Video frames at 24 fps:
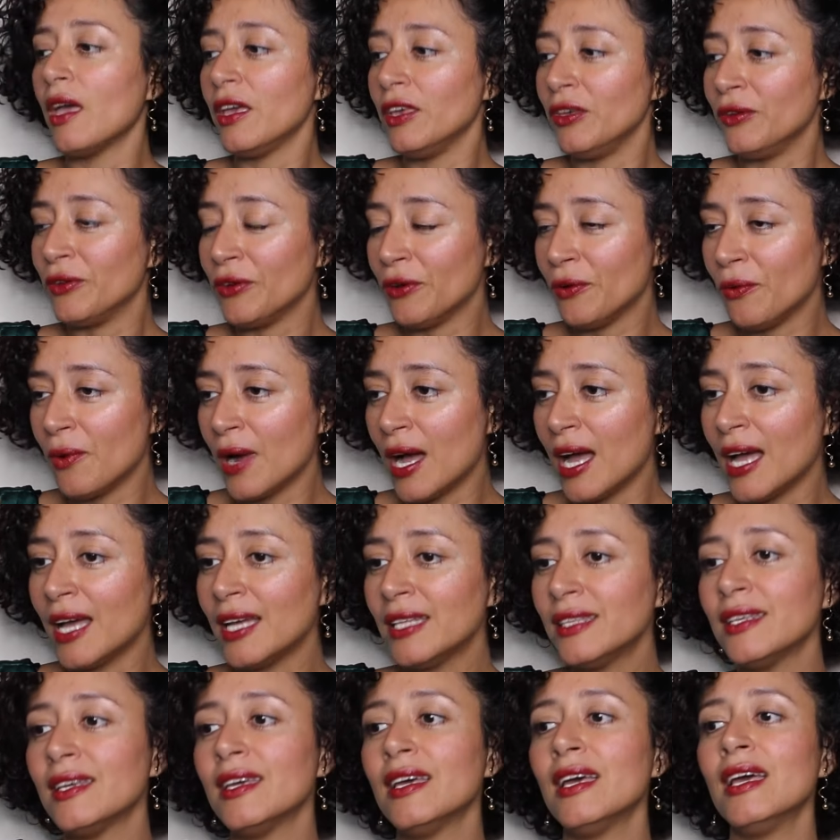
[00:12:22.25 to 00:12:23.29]
You know
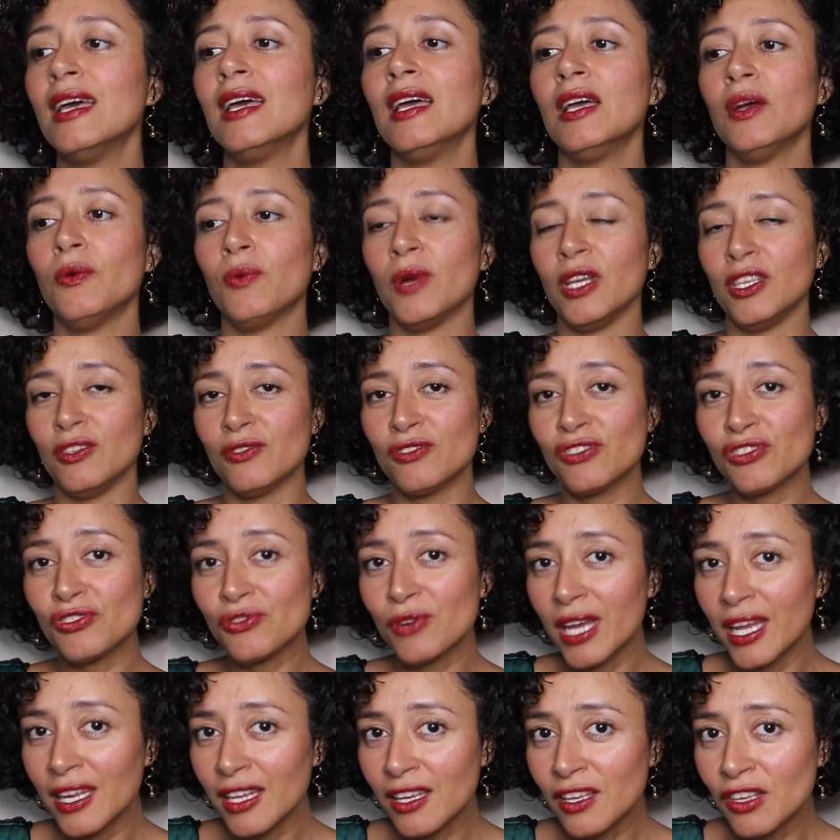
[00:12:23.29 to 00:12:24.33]
what? When you're
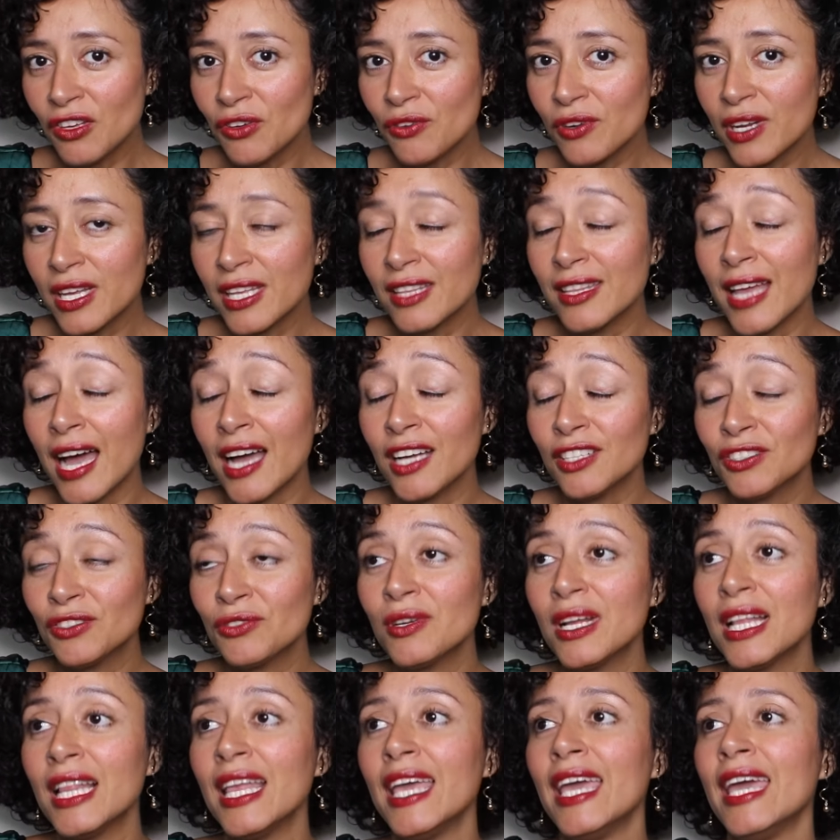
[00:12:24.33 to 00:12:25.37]
straightening your
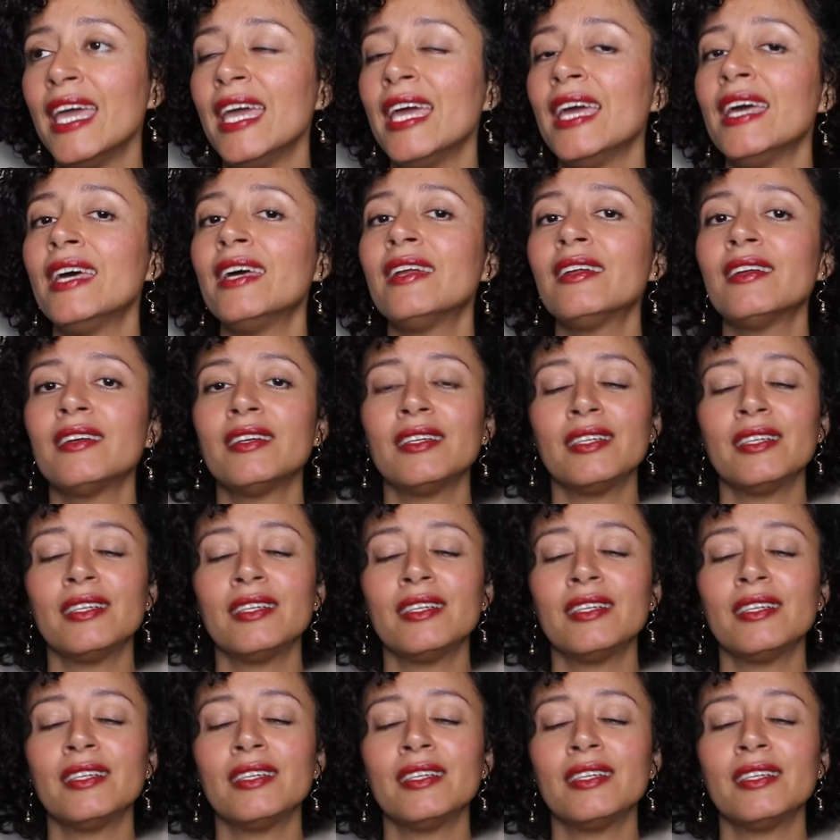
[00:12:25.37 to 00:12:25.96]
natural hair,